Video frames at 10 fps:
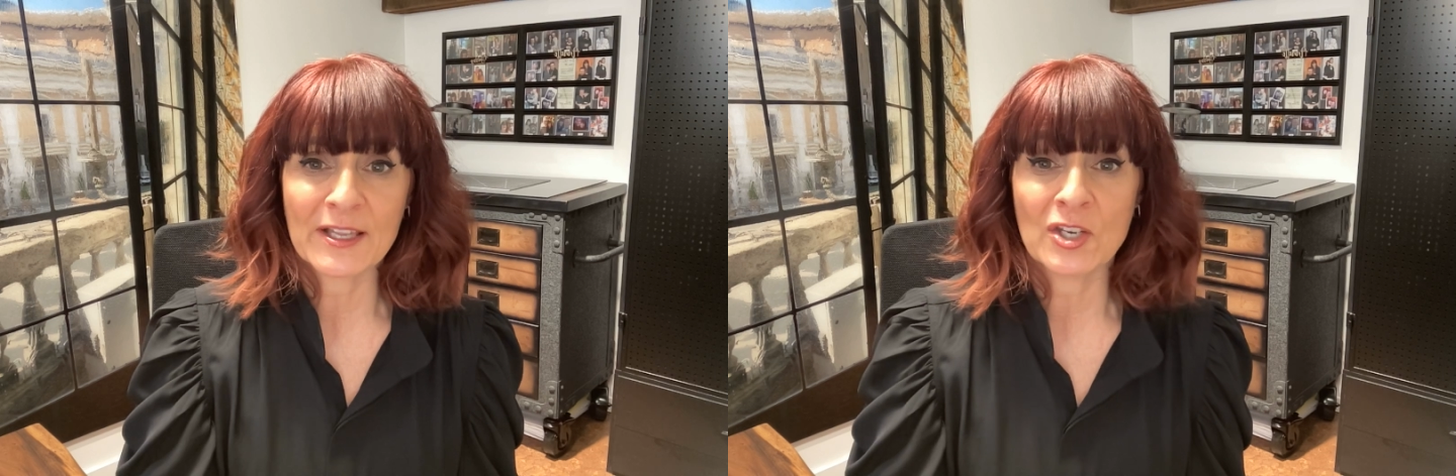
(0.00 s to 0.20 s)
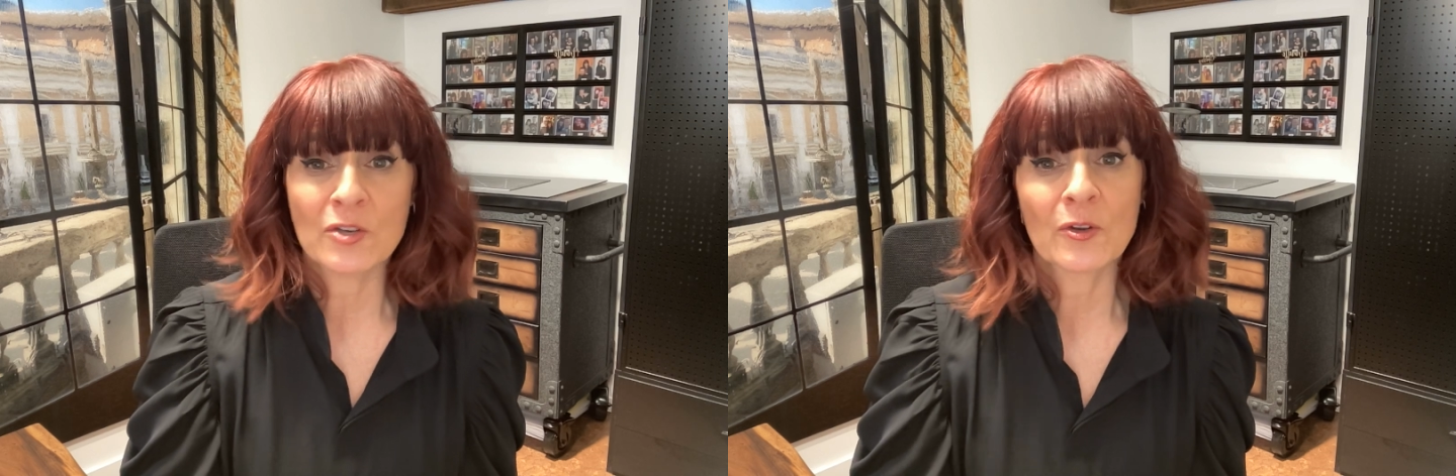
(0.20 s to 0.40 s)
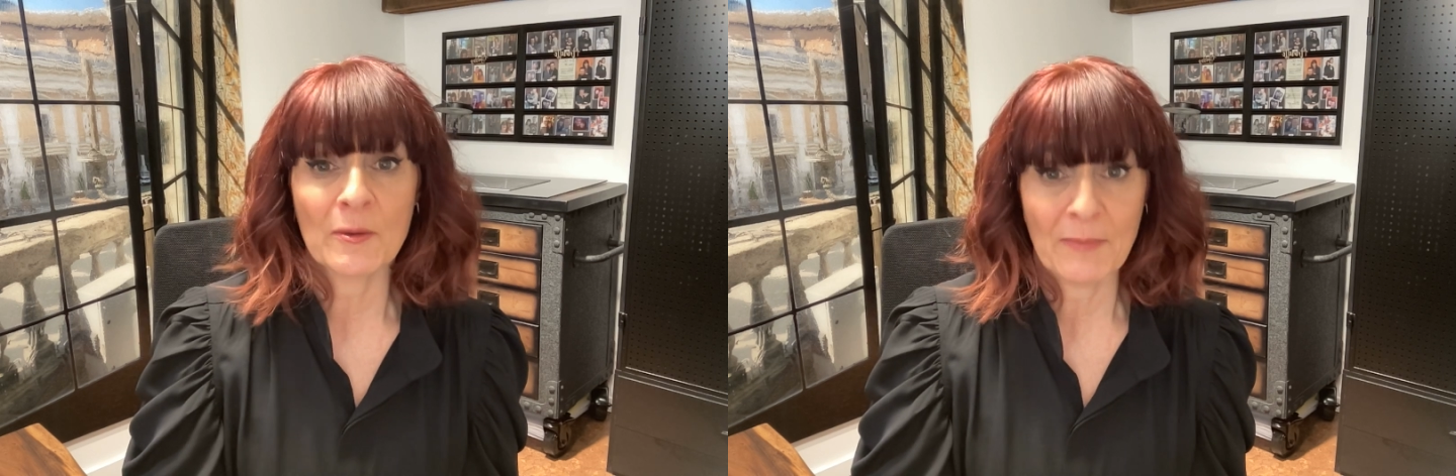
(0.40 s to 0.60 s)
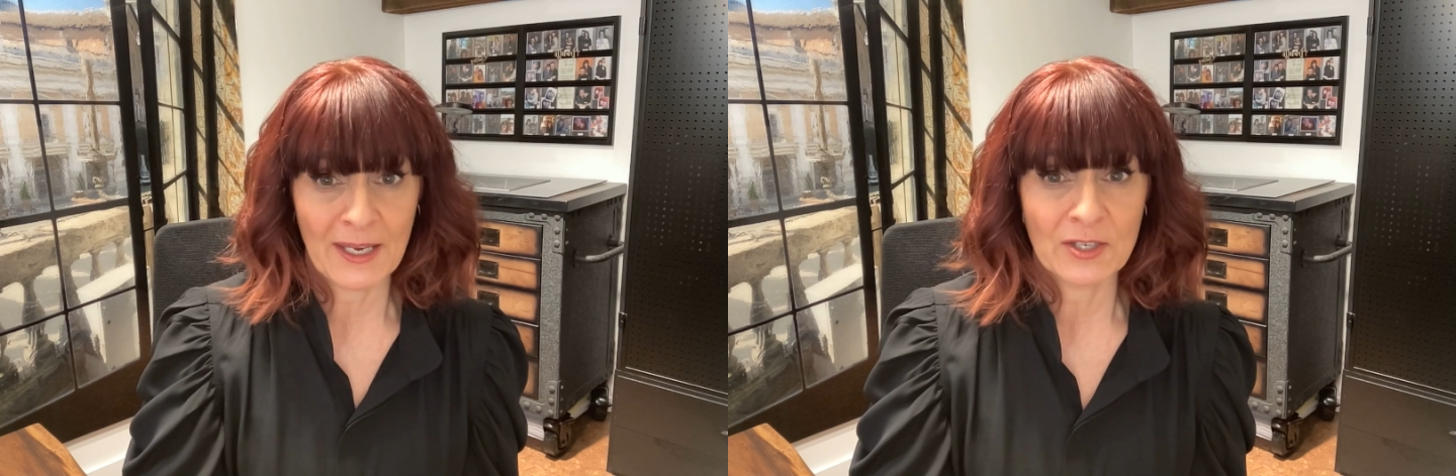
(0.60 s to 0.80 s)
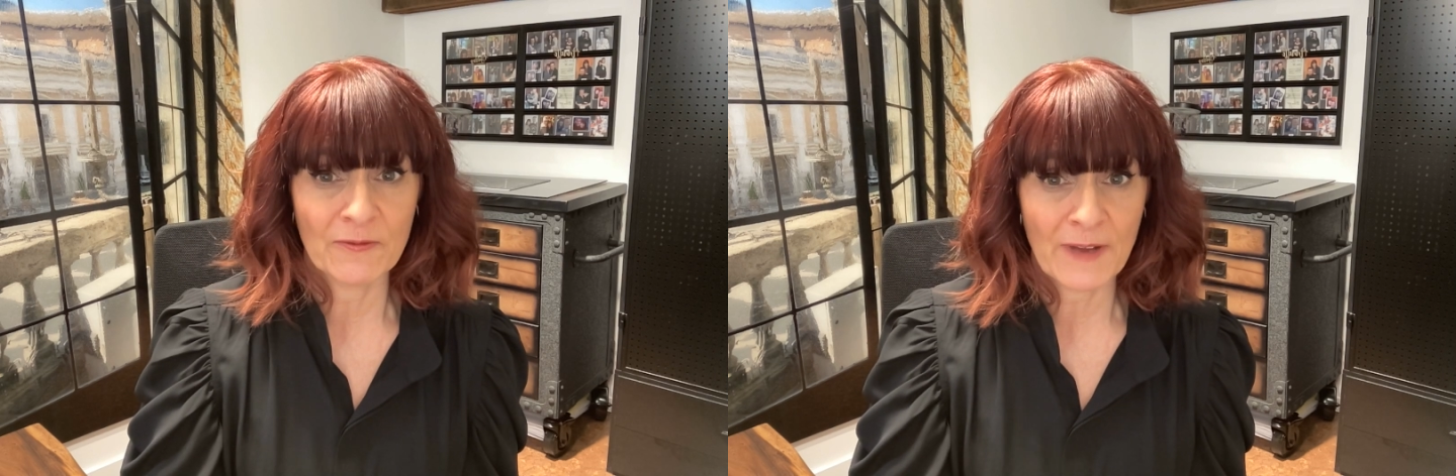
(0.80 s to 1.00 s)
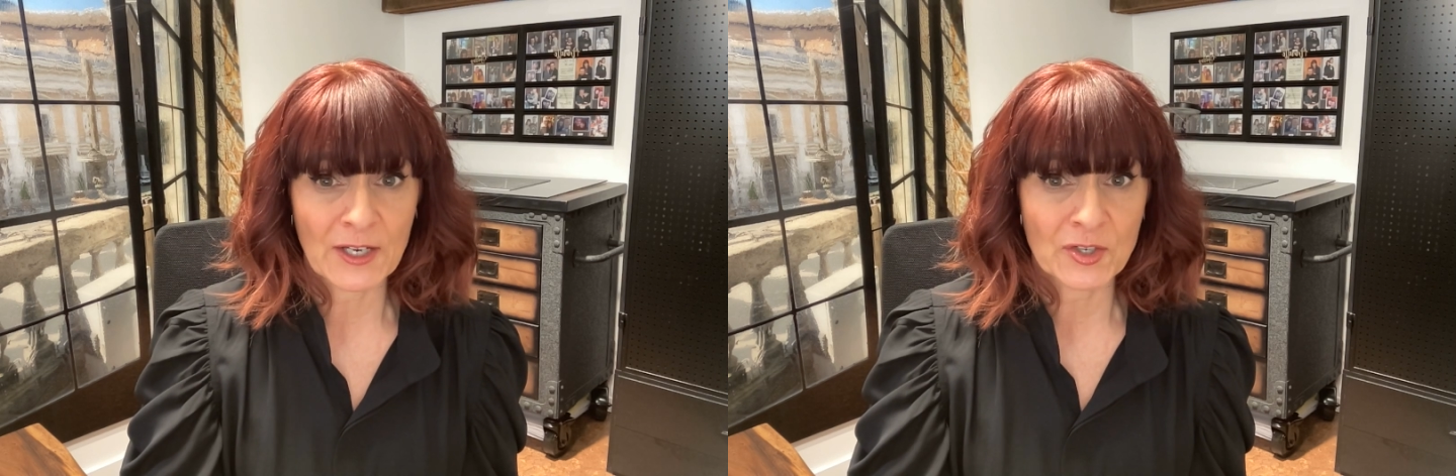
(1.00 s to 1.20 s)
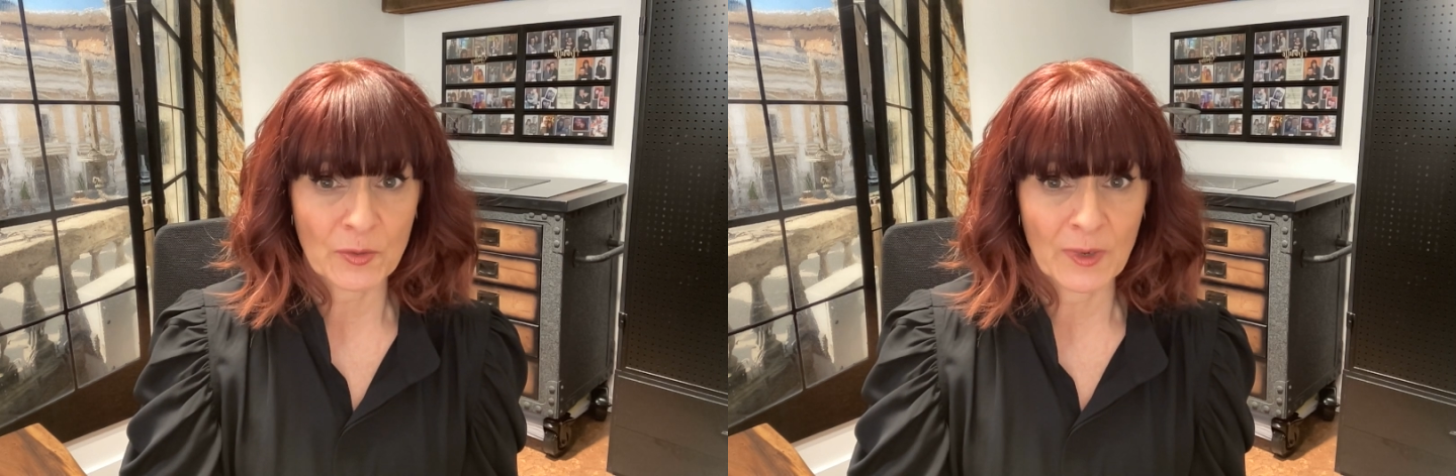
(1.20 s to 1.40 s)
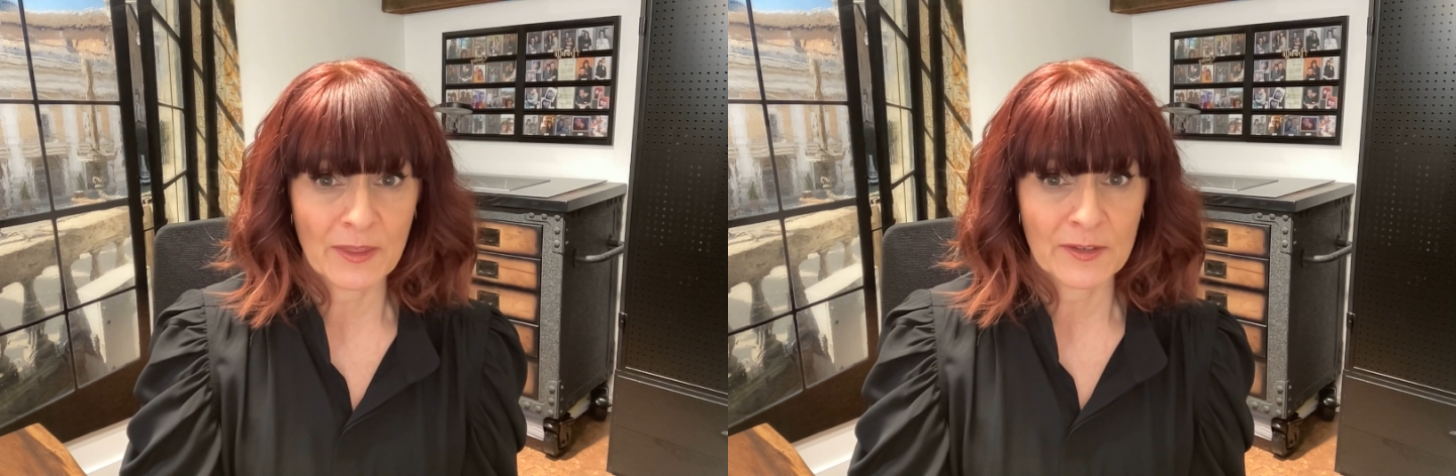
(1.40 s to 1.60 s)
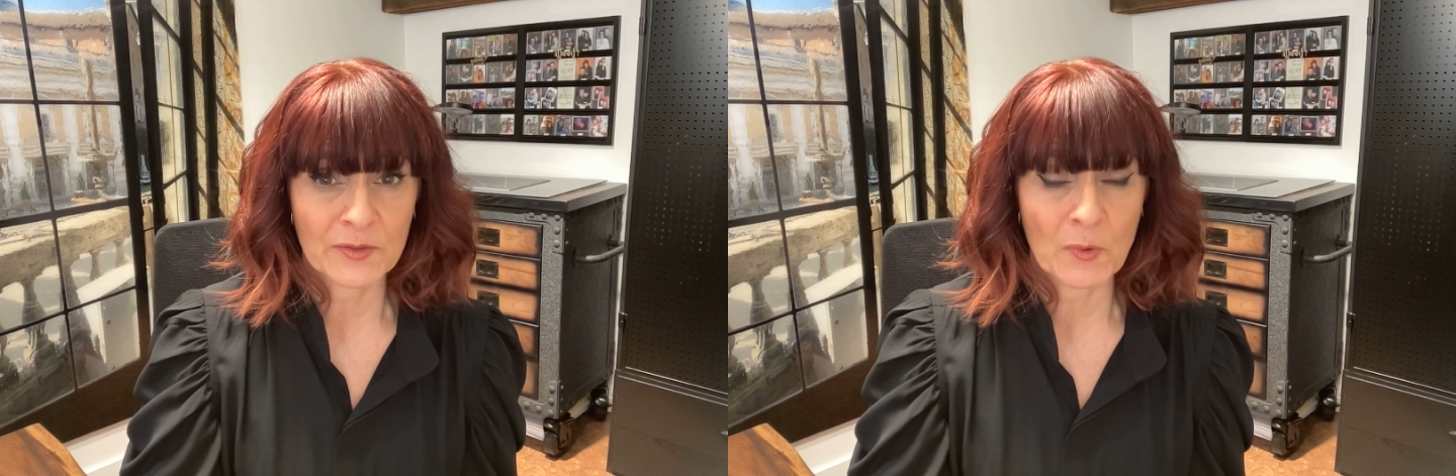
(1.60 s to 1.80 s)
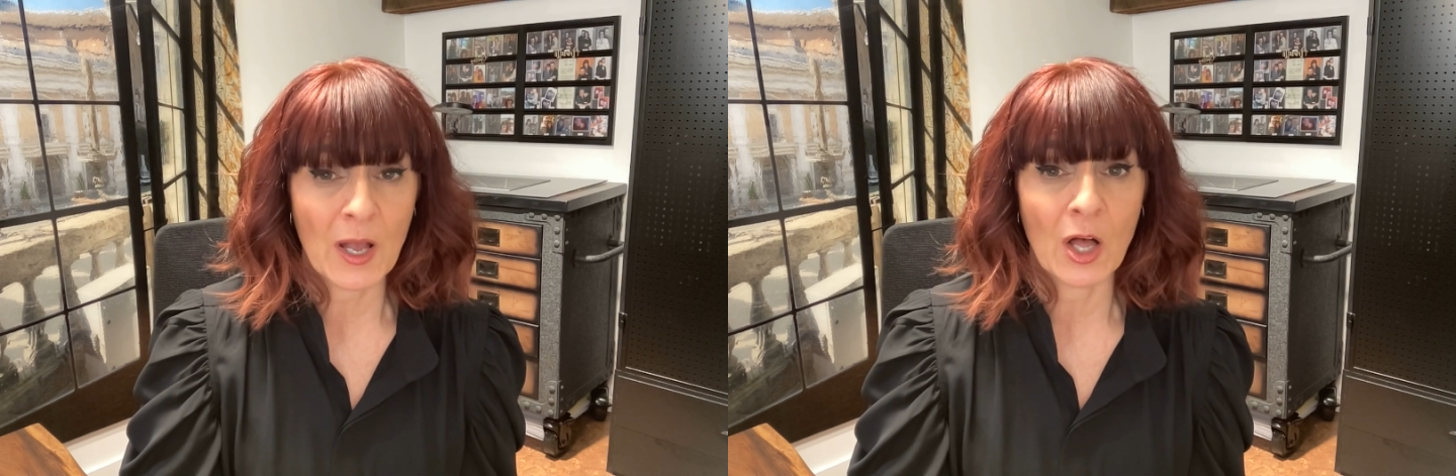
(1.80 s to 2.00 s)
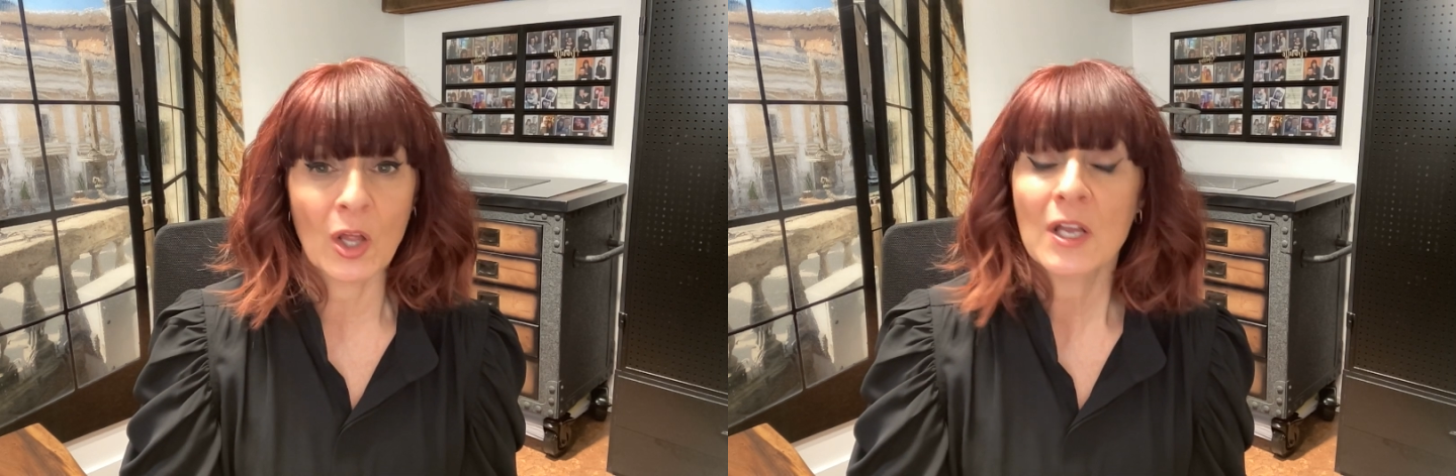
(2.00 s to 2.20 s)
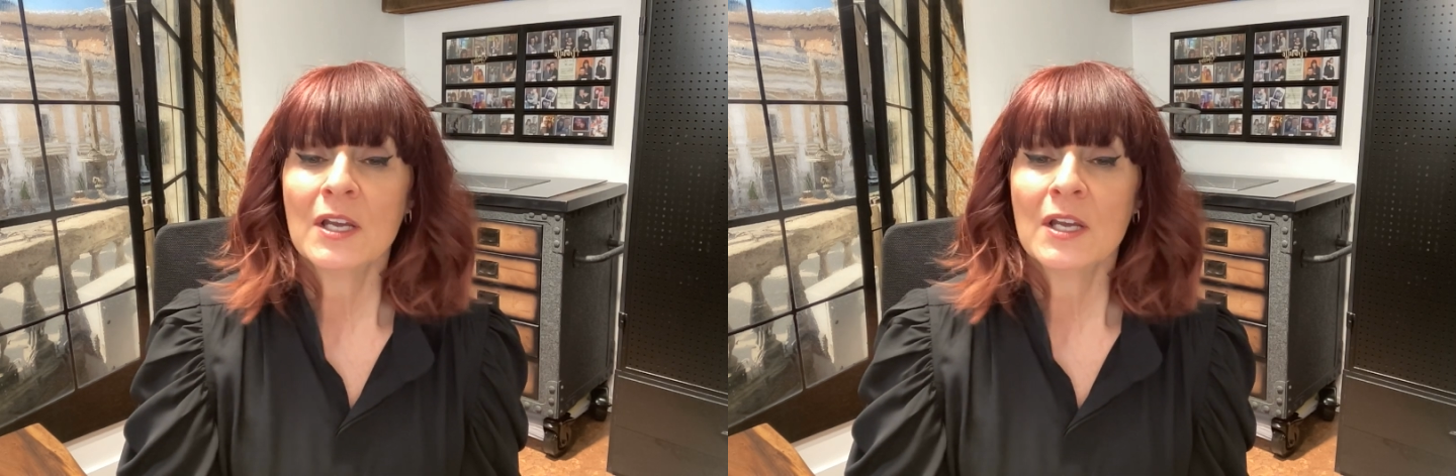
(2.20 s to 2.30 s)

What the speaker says: that you can manufacture with as well.